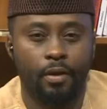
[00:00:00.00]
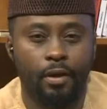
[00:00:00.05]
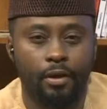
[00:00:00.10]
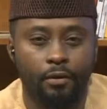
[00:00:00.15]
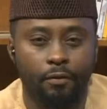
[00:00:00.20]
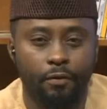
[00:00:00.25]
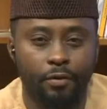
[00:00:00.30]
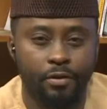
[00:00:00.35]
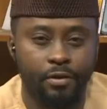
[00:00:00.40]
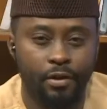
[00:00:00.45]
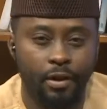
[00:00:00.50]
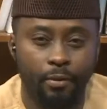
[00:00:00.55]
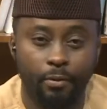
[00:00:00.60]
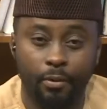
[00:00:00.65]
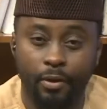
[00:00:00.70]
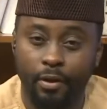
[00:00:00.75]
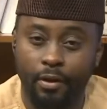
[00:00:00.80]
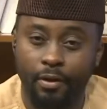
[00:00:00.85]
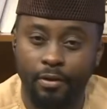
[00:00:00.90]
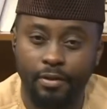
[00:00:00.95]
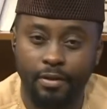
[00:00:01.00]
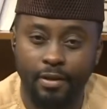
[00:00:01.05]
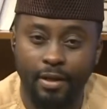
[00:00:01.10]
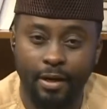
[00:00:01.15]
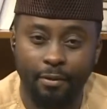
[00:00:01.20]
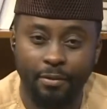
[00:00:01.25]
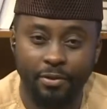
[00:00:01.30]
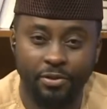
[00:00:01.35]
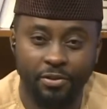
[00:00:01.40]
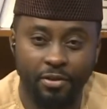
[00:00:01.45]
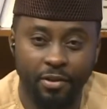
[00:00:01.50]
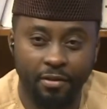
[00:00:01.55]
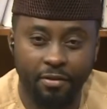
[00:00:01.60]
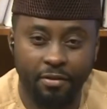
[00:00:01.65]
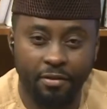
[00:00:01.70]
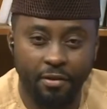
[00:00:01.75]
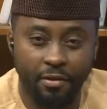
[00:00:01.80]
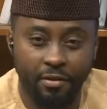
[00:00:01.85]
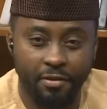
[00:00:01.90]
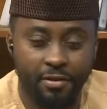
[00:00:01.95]
Thank you for staying with us. Now it's
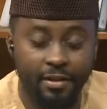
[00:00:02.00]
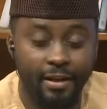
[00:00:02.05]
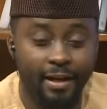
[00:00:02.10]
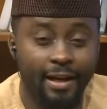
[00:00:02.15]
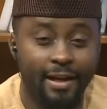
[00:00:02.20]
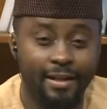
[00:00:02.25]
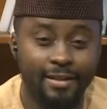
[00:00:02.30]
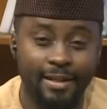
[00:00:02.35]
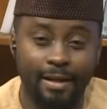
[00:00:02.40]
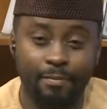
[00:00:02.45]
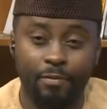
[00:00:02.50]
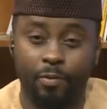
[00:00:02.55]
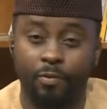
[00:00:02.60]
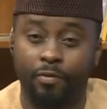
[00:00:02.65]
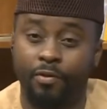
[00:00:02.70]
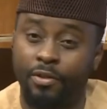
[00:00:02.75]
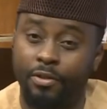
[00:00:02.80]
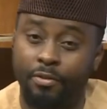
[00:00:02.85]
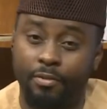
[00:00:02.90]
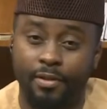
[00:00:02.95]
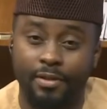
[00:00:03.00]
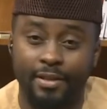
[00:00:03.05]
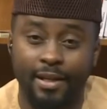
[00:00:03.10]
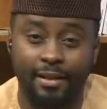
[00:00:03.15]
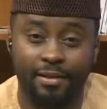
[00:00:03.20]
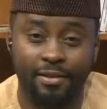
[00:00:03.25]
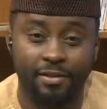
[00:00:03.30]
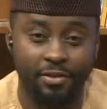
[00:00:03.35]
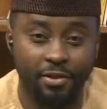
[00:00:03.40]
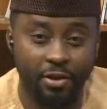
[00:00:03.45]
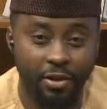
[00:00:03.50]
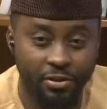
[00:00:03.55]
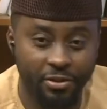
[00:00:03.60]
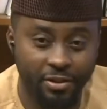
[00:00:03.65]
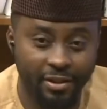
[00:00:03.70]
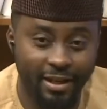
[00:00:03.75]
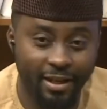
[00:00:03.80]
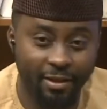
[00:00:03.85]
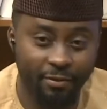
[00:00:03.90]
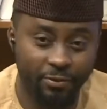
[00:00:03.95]
Thursday and time to move on to our tech
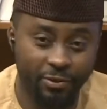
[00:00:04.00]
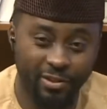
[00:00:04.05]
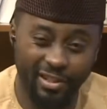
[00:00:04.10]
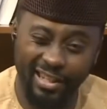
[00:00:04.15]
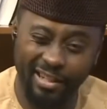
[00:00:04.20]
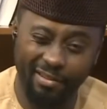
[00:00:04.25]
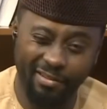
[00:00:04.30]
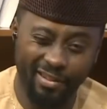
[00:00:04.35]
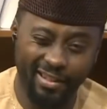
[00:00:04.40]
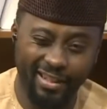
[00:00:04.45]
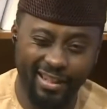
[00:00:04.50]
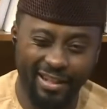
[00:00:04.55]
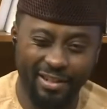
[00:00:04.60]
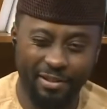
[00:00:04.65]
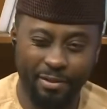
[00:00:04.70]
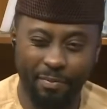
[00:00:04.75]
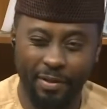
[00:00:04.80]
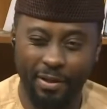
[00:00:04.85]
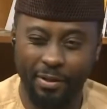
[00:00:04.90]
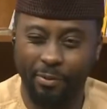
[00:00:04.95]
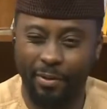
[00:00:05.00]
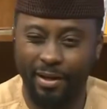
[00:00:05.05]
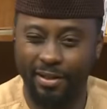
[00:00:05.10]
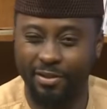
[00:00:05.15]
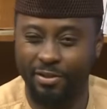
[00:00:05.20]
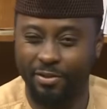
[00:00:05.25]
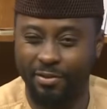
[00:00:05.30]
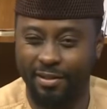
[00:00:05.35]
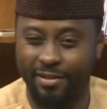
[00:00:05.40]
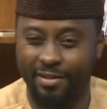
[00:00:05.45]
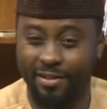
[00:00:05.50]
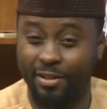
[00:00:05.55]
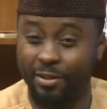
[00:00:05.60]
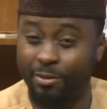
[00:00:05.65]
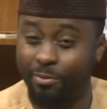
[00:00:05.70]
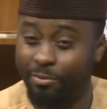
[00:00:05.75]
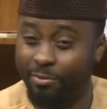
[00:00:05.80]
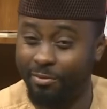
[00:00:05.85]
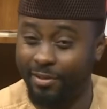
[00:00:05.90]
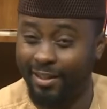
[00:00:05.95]
discussion. Now today we're looking at something quite interesting.
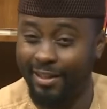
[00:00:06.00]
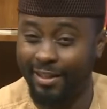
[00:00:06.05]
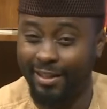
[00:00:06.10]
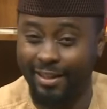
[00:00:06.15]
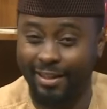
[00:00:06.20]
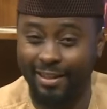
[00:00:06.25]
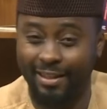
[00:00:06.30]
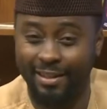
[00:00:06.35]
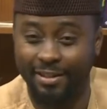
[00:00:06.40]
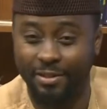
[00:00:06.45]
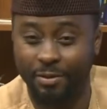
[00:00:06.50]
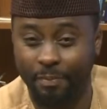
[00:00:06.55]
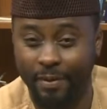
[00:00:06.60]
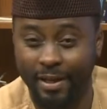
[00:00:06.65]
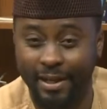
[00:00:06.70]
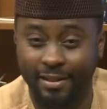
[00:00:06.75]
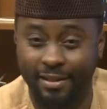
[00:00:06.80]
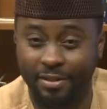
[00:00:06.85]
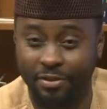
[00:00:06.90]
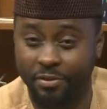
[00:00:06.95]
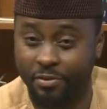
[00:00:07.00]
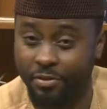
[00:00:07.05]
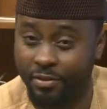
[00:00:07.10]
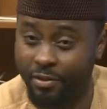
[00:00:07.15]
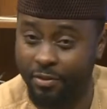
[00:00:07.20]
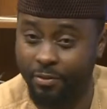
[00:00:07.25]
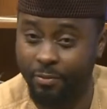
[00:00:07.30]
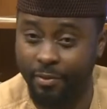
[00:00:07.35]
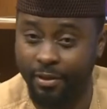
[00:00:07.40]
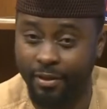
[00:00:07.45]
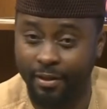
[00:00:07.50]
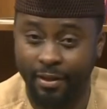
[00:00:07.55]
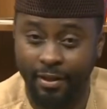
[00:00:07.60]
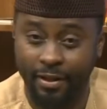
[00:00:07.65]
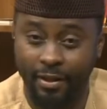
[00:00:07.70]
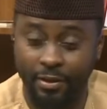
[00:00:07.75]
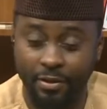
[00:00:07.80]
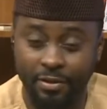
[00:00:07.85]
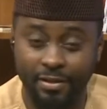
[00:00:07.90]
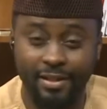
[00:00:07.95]
You really need to pay attention to this one.
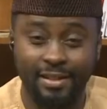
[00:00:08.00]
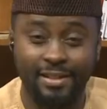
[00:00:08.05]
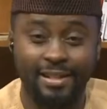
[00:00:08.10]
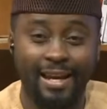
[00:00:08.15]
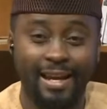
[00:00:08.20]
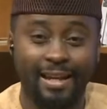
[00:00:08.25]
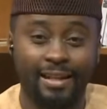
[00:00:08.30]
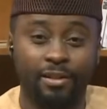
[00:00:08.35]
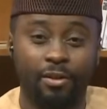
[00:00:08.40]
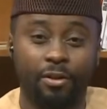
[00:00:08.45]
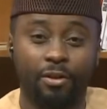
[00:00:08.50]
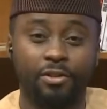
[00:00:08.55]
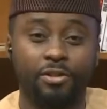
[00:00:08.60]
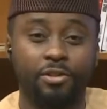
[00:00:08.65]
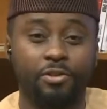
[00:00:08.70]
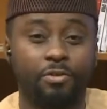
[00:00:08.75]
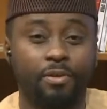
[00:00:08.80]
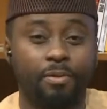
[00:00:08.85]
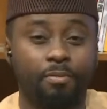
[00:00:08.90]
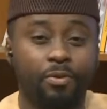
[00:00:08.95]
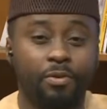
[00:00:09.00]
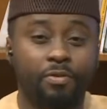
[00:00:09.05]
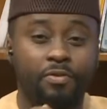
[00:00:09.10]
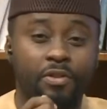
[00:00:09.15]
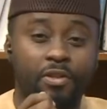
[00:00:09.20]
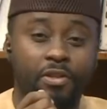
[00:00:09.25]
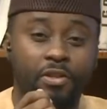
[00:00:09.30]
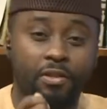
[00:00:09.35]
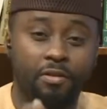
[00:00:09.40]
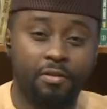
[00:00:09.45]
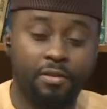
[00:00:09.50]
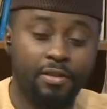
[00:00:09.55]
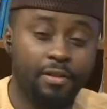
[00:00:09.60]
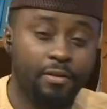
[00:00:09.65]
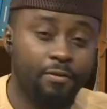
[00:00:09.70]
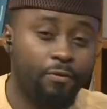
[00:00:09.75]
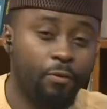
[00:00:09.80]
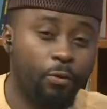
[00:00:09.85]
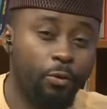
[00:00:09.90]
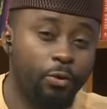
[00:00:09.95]
Using technology to improve security
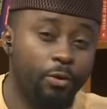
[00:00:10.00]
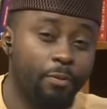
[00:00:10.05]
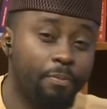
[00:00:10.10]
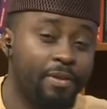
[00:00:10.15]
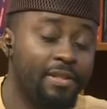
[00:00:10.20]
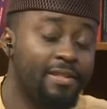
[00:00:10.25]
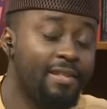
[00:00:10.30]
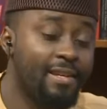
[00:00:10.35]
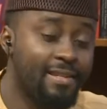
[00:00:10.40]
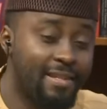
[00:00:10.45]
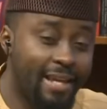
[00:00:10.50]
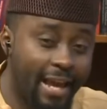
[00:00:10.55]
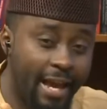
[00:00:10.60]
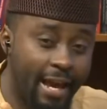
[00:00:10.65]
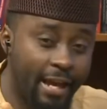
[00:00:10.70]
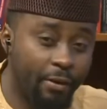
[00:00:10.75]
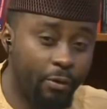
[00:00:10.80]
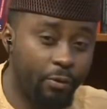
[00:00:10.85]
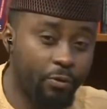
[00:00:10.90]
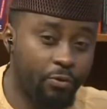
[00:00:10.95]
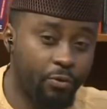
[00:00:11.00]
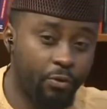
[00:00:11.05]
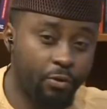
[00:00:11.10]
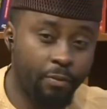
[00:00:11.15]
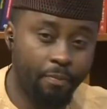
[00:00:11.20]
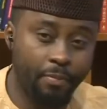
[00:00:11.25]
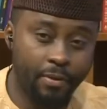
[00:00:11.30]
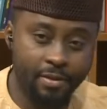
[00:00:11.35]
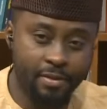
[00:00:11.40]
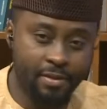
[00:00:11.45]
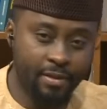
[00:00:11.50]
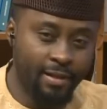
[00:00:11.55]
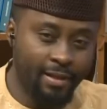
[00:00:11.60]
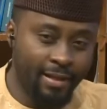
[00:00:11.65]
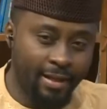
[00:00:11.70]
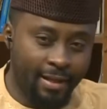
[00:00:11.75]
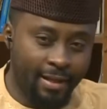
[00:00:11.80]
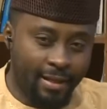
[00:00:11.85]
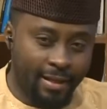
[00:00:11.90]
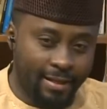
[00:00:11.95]
for your business and also your person.
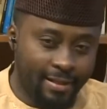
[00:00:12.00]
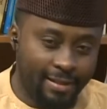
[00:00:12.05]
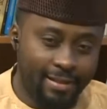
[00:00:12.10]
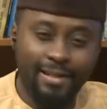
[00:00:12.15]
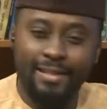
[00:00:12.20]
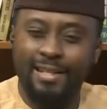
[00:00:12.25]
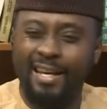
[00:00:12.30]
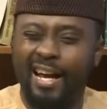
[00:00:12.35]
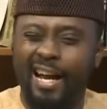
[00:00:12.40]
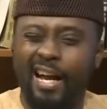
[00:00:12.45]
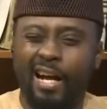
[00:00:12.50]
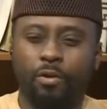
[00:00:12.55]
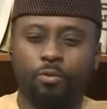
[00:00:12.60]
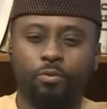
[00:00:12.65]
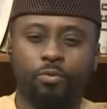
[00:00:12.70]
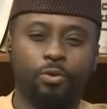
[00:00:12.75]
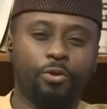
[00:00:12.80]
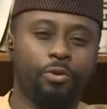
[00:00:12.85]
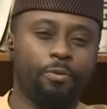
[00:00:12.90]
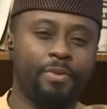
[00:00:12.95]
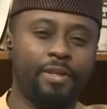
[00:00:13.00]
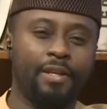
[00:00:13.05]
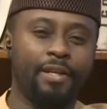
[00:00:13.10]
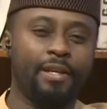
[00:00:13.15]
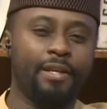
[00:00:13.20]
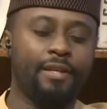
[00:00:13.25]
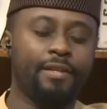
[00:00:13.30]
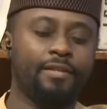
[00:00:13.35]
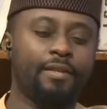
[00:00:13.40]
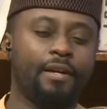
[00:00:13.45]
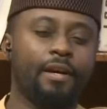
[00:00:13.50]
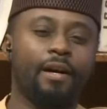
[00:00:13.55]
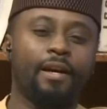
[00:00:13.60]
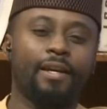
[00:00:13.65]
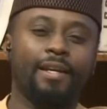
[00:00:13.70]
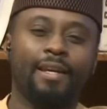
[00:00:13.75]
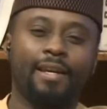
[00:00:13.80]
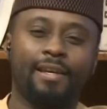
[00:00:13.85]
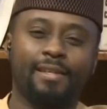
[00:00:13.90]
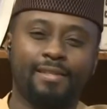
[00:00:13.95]
Zita Agwunobi is our
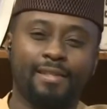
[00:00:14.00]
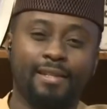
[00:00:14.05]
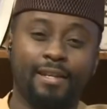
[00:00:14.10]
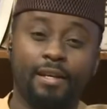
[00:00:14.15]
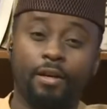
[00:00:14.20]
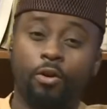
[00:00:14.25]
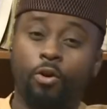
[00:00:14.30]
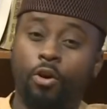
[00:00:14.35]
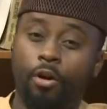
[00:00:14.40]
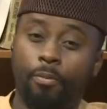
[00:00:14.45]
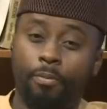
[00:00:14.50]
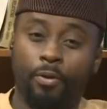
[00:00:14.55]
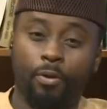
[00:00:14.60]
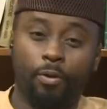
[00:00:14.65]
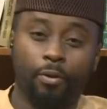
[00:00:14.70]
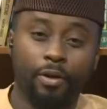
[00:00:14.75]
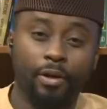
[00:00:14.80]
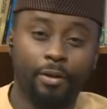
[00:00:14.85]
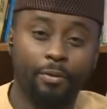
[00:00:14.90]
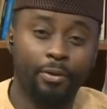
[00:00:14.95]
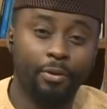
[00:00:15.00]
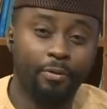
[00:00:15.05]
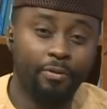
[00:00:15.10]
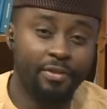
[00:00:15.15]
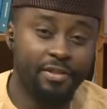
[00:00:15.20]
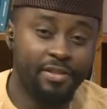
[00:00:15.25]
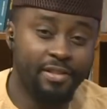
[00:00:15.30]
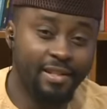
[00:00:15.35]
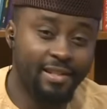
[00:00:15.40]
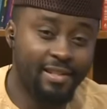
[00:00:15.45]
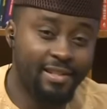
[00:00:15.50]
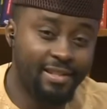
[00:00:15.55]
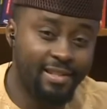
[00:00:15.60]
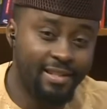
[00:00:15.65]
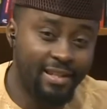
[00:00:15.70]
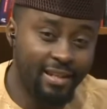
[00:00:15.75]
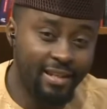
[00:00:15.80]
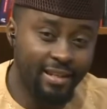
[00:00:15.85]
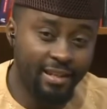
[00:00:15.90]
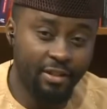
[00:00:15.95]
guest today, a corporate lawyer with over
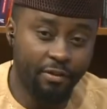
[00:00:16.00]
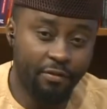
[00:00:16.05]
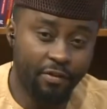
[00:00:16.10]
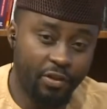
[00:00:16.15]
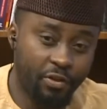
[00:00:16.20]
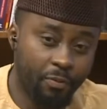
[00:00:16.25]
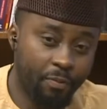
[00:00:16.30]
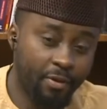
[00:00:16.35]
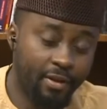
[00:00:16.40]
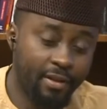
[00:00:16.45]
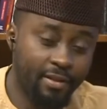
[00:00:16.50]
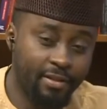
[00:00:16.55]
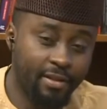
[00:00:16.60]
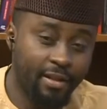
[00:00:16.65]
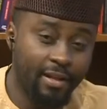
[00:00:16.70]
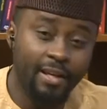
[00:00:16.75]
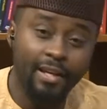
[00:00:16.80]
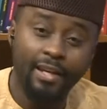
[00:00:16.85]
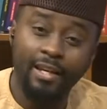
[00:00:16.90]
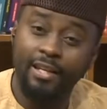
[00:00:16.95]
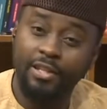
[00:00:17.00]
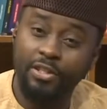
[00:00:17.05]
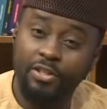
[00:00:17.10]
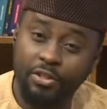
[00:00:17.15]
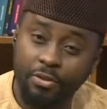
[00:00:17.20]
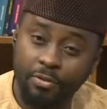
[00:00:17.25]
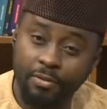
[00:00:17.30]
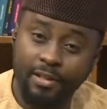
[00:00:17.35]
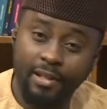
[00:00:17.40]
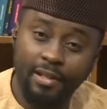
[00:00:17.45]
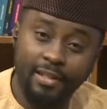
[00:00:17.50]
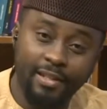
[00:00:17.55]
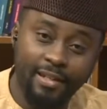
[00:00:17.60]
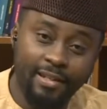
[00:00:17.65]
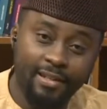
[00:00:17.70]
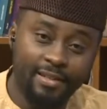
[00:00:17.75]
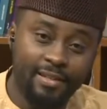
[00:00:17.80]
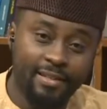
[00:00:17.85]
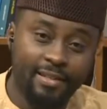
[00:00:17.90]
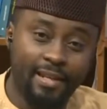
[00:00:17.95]
16 years of experience in due
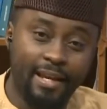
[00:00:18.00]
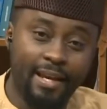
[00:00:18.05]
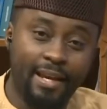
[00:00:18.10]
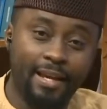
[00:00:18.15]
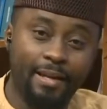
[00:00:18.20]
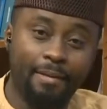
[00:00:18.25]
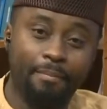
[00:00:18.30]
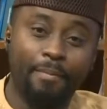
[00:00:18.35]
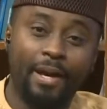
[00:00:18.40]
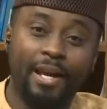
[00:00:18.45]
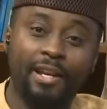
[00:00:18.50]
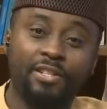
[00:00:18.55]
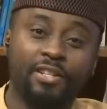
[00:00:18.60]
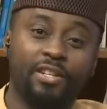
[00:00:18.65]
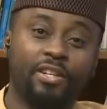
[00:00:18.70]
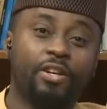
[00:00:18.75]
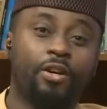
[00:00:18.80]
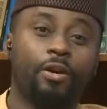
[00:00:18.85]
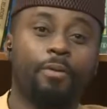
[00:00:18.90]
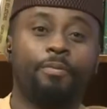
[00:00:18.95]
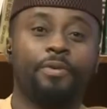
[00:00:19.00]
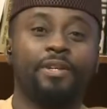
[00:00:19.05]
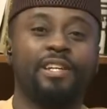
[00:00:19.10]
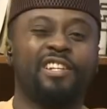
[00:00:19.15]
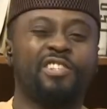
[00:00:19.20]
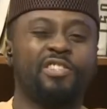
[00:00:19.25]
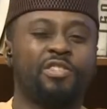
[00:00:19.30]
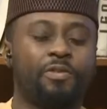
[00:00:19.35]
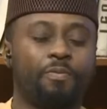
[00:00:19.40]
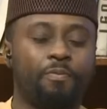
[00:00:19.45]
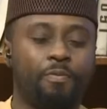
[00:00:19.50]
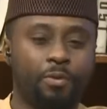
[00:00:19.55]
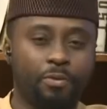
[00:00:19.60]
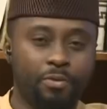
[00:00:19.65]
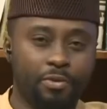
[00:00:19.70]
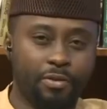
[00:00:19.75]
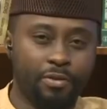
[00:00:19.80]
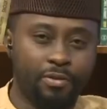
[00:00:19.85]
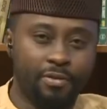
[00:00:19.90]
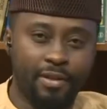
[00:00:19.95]
diligence and managing corporate
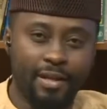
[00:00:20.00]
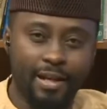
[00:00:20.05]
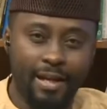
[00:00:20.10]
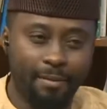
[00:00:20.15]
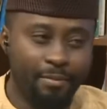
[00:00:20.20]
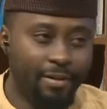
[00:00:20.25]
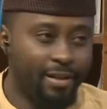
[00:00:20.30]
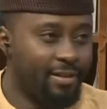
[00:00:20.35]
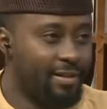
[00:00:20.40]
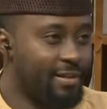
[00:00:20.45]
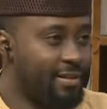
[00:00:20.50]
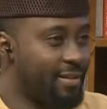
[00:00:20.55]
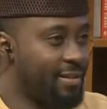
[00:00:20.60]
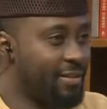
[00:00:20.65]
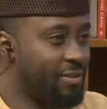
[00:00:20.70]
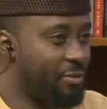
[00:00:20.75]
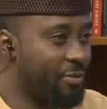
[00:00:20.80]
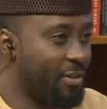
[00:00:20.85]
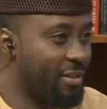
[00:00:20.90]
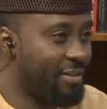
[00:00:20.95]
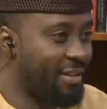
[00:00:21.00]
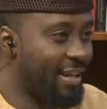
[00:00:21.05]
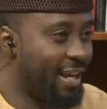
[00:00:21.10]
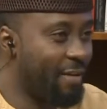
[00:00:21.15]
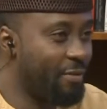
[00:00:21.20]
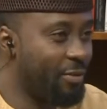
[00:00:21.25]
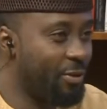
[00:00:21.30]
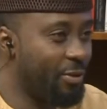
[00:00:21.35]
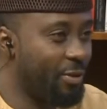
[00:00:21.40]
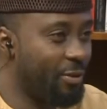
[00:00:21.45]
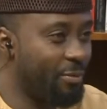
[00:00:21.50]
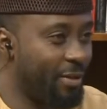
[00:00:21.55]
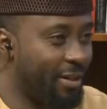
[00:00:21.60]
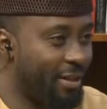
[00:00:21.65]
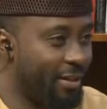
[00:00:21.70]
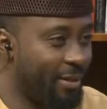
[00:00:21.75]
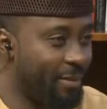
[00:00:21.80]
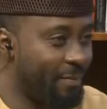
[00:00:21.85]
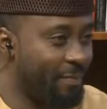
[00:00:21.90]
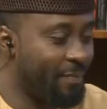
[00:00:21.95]
exposure to liabilities. It's great to have you. You're
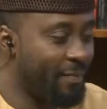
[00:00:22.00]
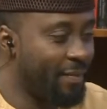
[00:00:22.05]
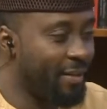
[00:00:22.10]
welcome.